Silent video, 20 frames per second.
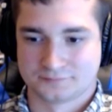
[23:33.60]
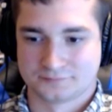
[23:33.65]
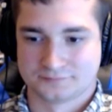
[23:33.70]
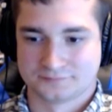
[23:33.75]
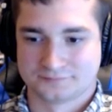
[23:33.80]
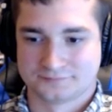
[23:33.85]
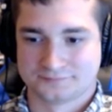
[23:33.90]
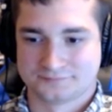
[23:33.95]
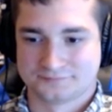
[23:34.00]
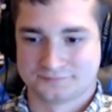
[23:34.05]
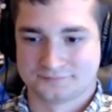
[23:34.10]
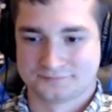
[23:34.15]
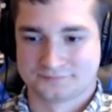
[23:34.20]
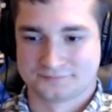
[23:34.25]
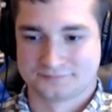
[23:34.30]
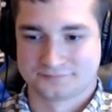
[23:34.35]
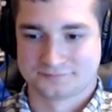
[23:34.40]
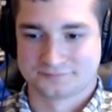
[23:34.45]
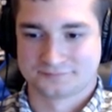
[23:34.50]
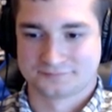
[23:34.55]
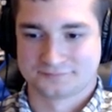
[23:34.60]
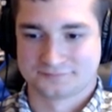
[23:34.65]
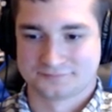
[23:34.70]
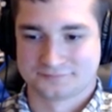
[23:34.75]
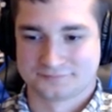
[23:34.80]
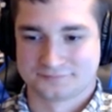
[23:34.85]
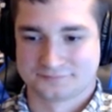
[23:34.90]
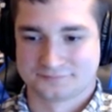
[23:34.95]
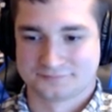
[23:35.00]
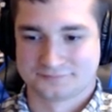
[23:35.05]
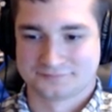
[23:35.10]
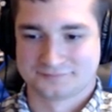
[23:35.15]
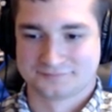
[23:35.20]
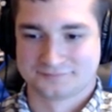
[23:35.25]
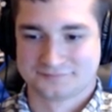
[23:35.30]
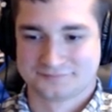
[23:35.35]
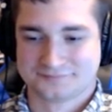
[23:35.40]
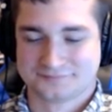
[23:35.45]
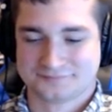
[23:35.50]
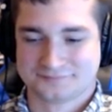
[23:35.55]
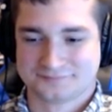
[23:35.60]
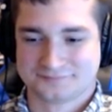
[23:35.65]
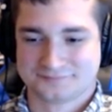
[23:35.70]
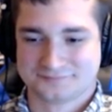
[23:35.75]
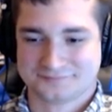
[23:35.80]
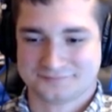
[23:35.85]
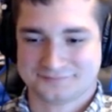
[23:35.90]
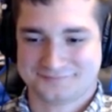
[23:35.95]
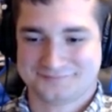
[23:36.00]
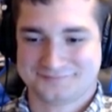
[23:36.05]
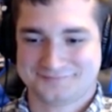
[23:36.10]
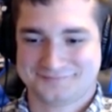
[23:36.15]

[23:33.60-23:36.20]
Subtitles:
(not speaking)